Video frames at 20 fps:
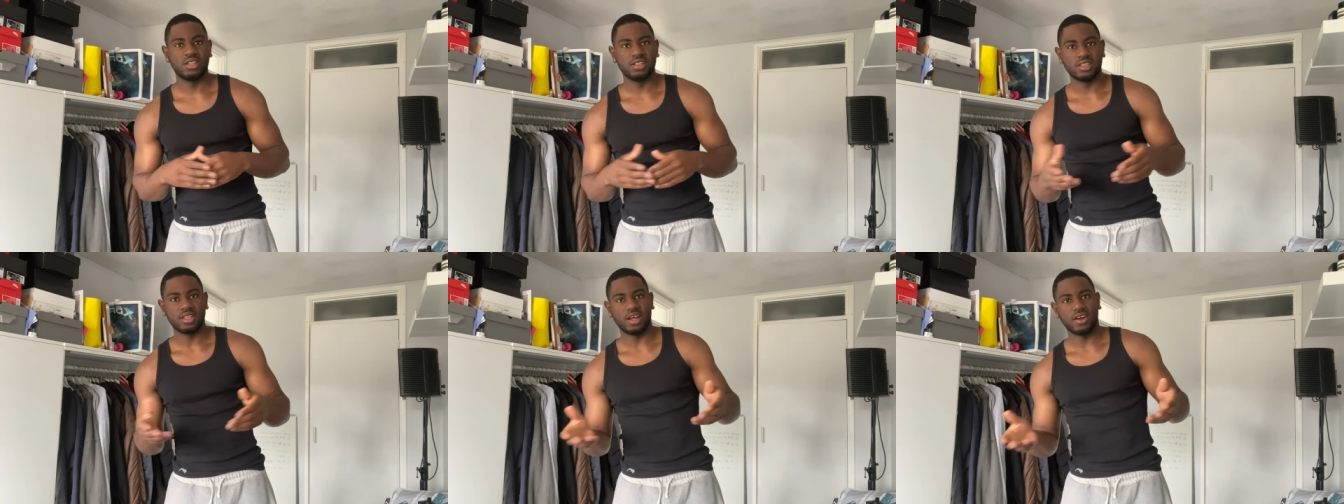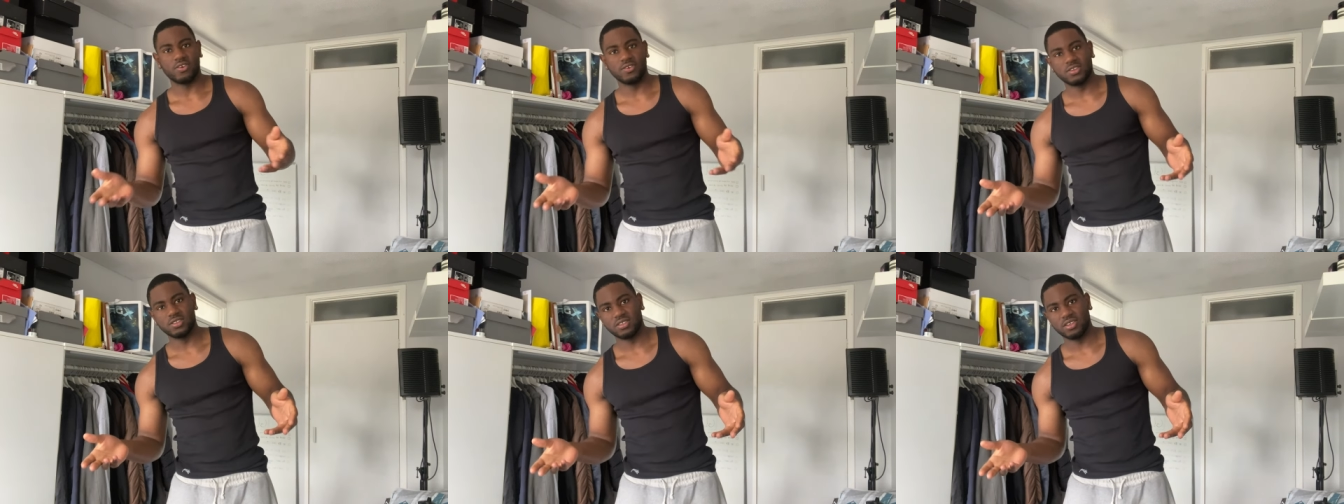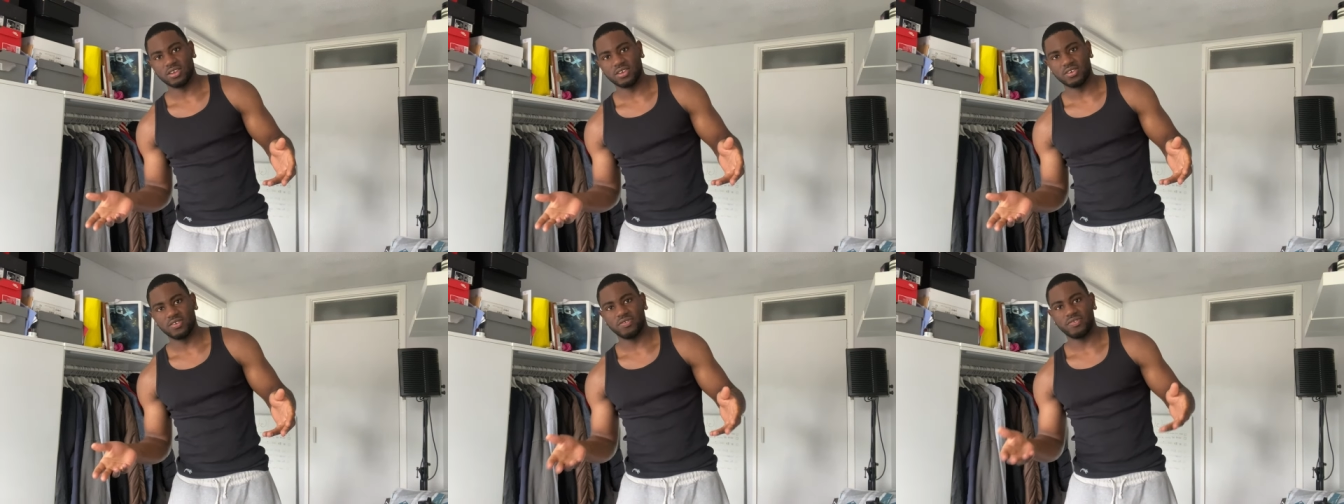that are
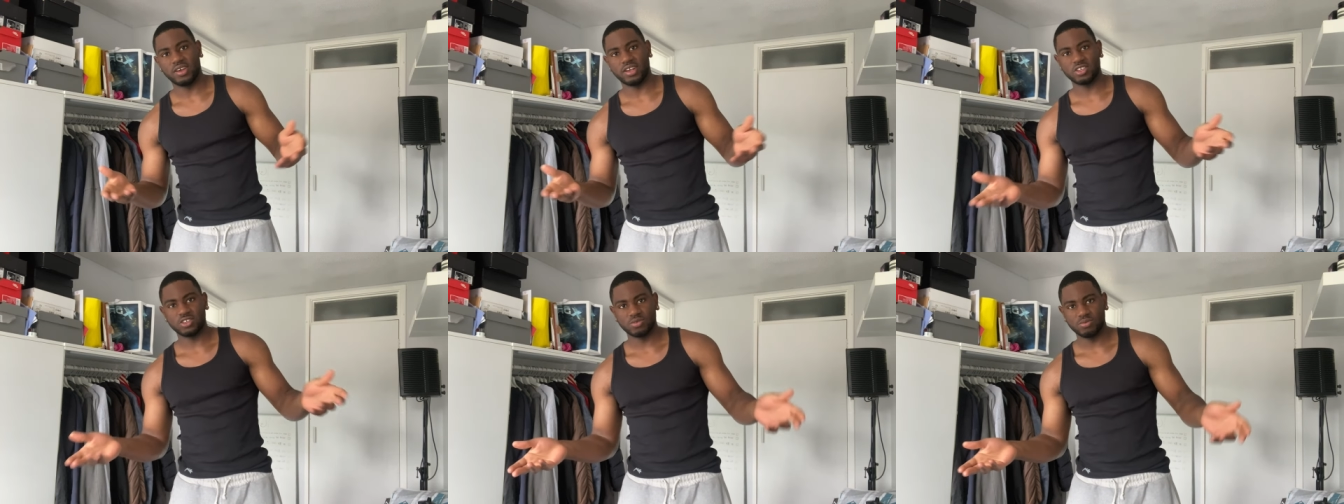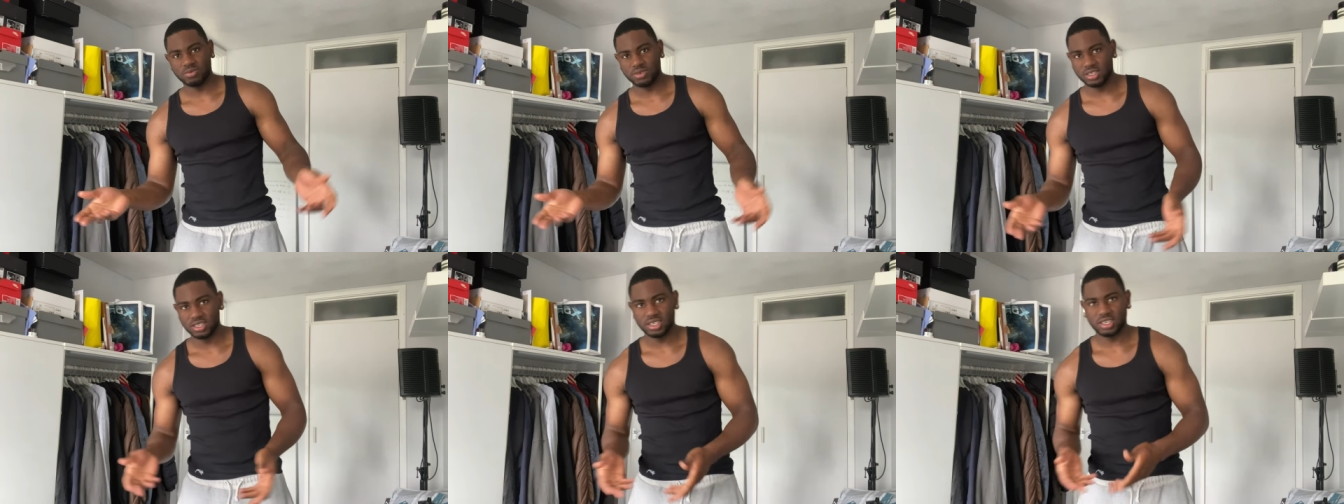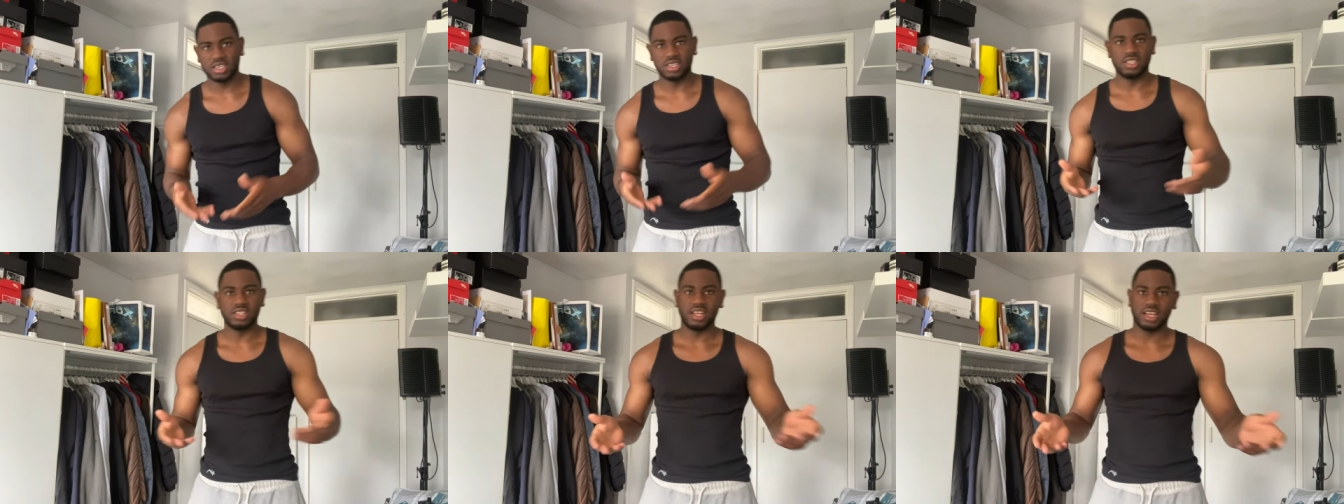into fashion week
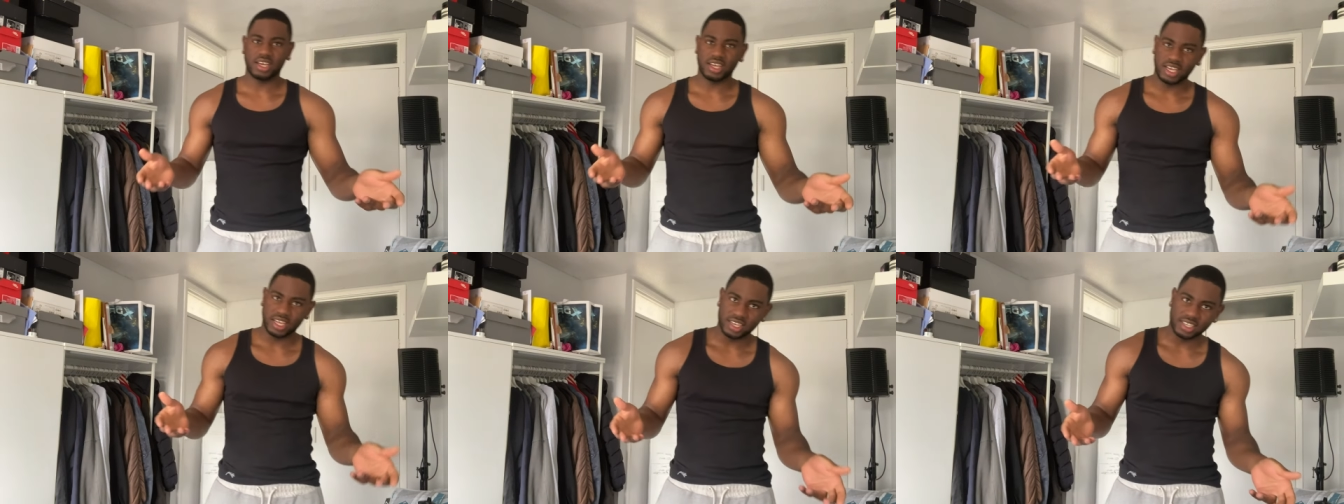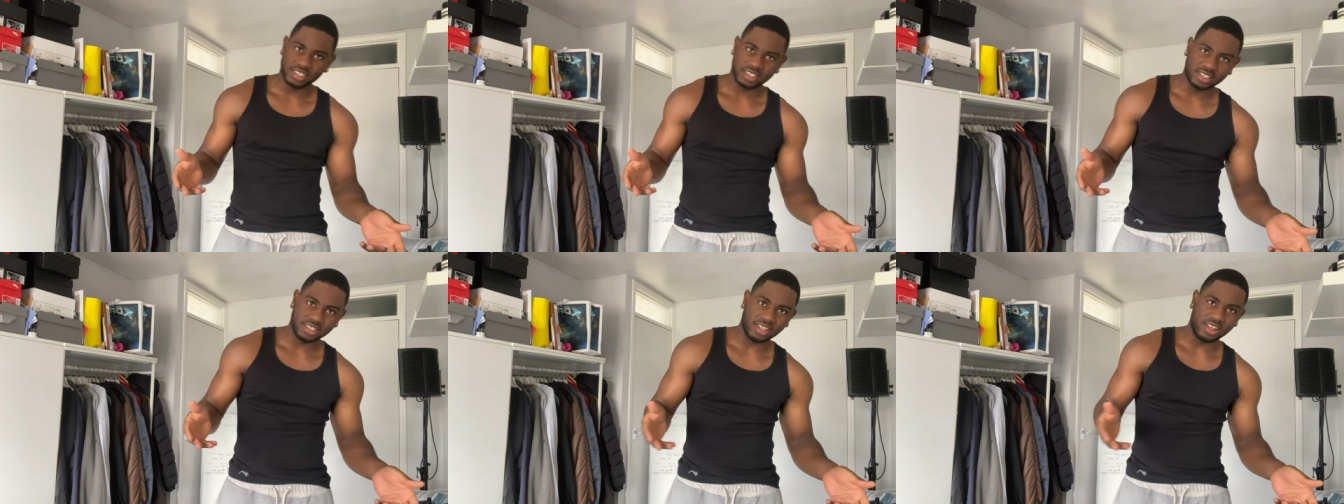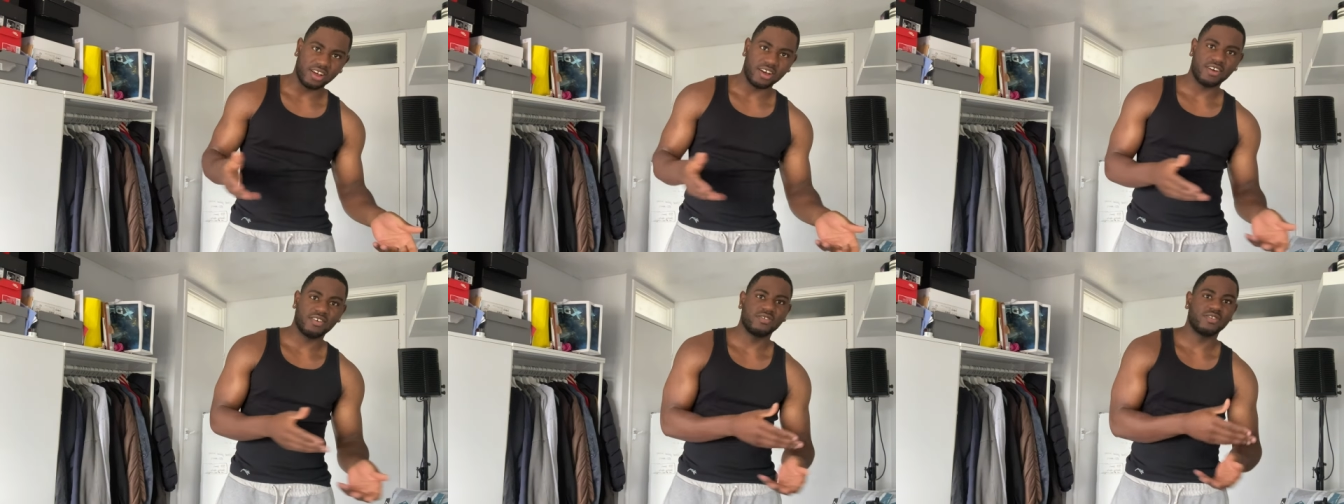and that kind of
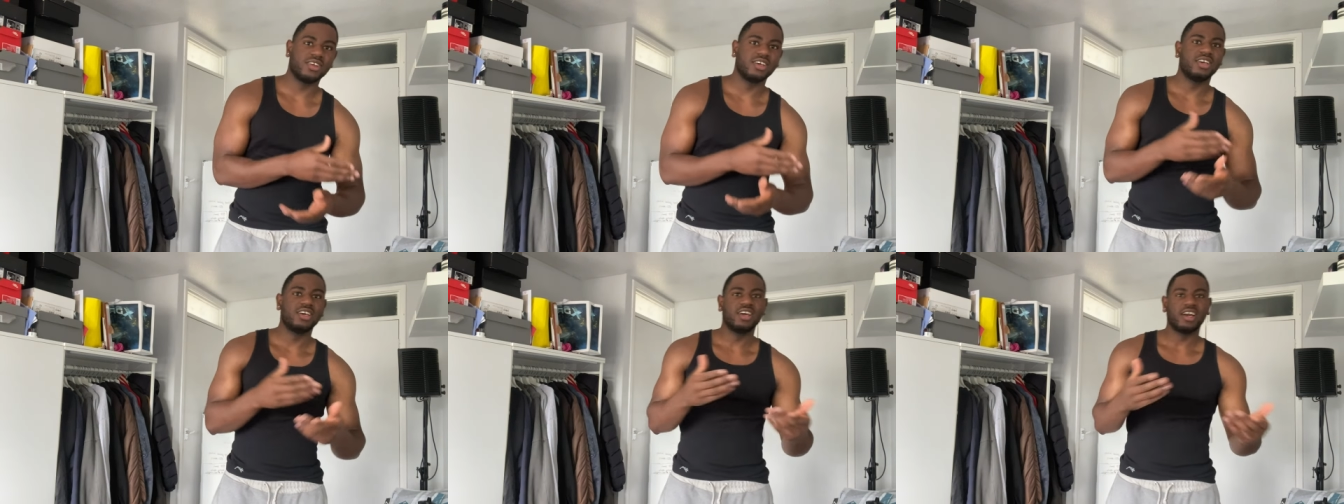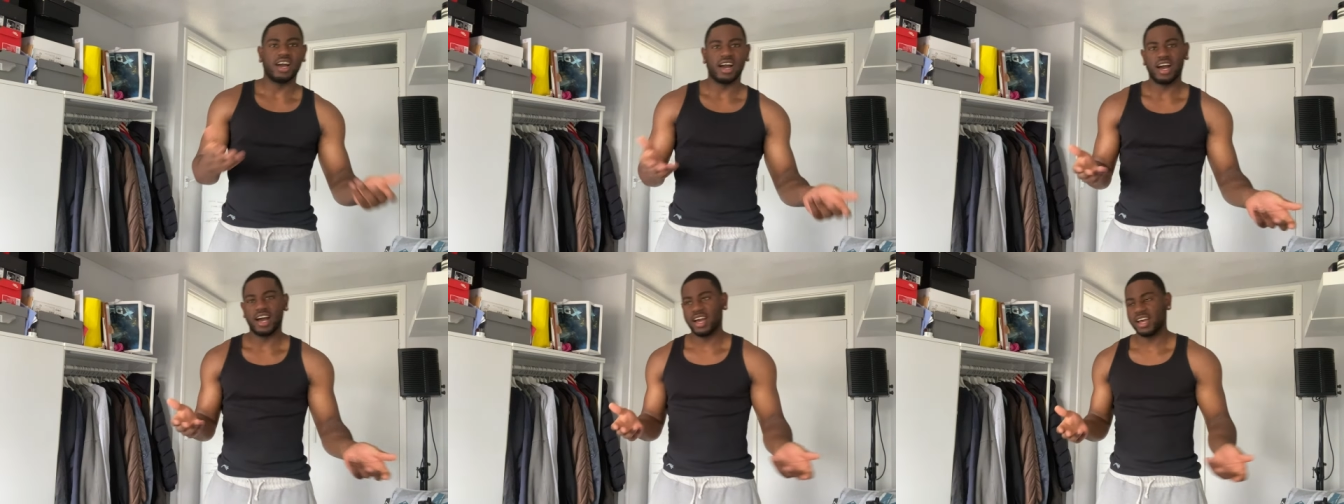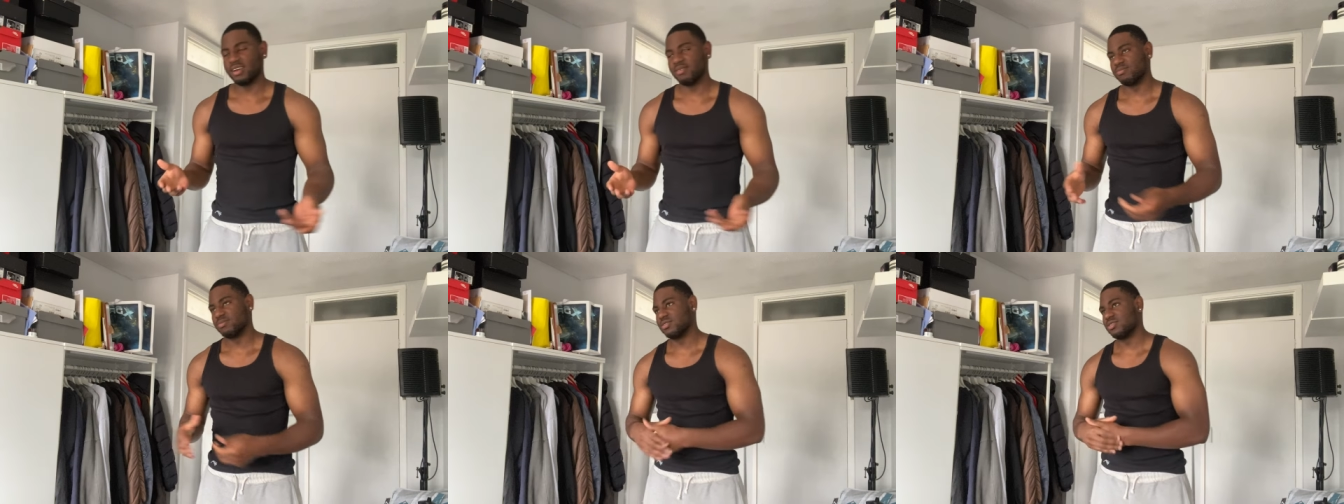stuff i
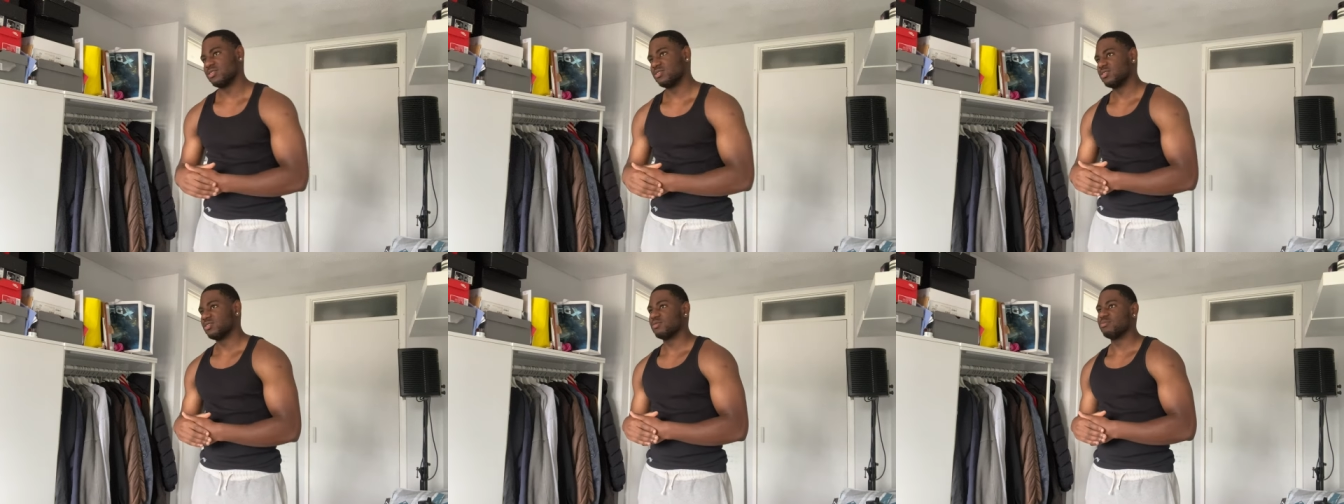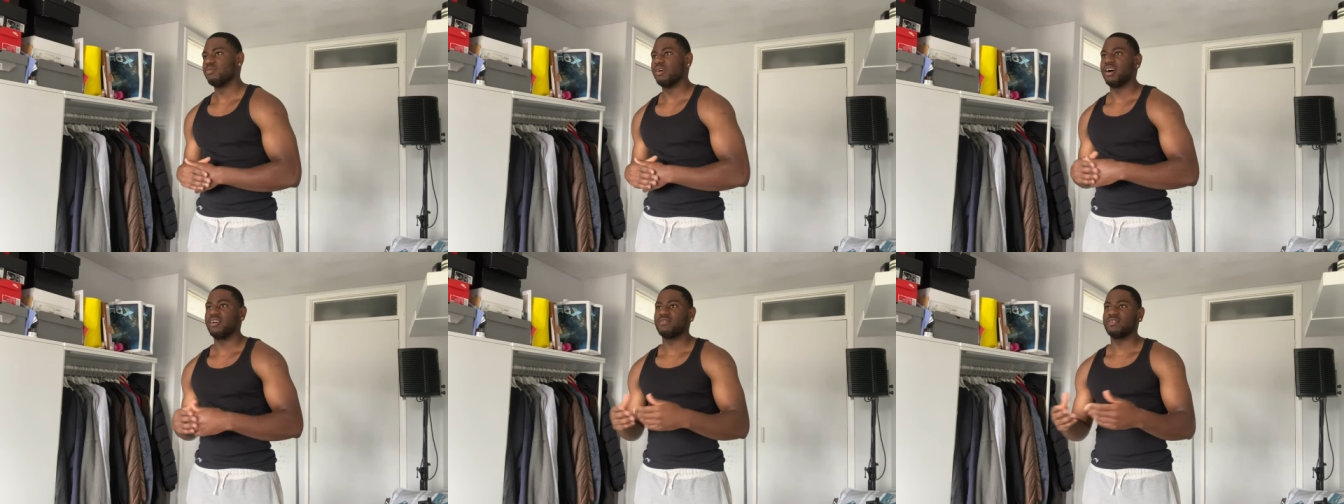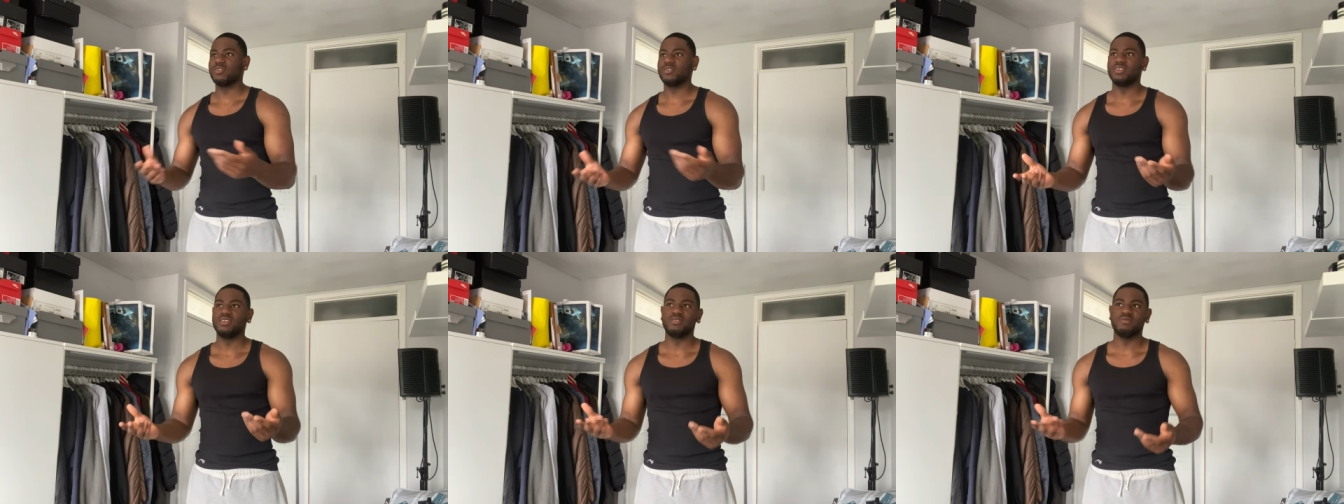am too but i've
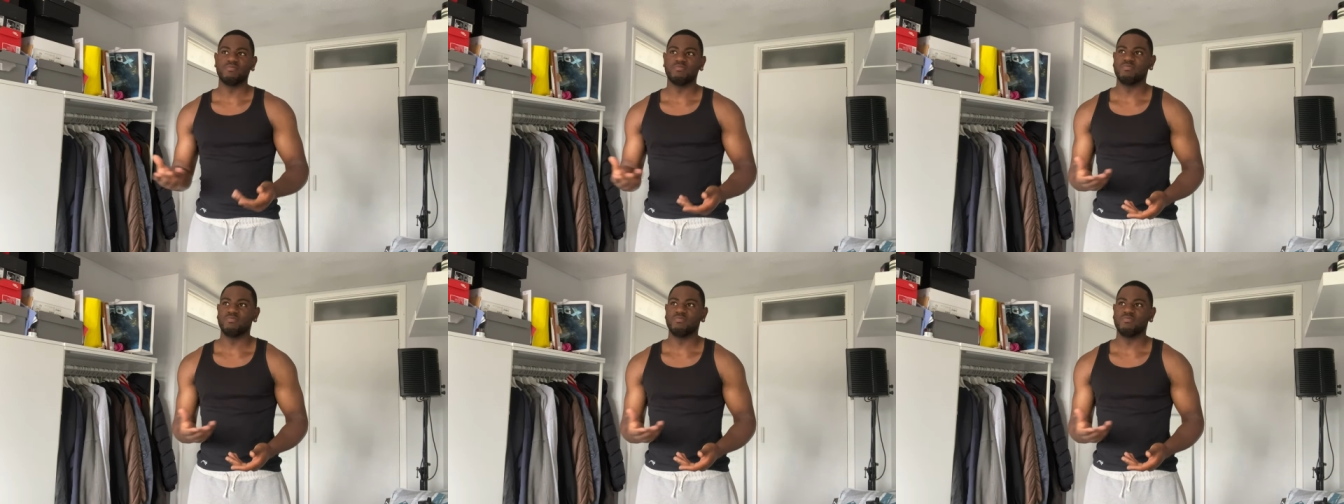only